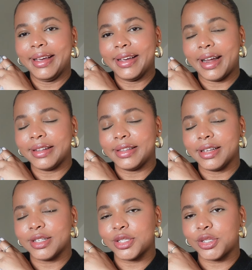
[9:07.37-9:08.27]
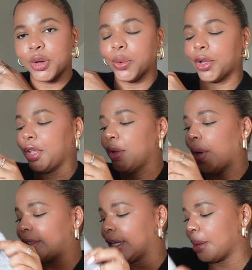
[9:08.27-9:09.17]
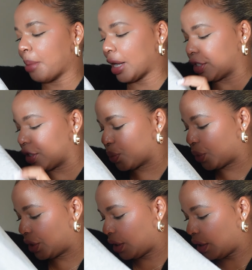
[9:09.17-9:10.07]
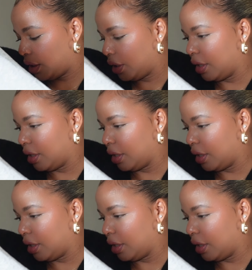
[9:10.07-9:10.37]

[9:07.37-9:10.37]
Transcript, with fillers: it. I think it's so cute. I think it matches with the,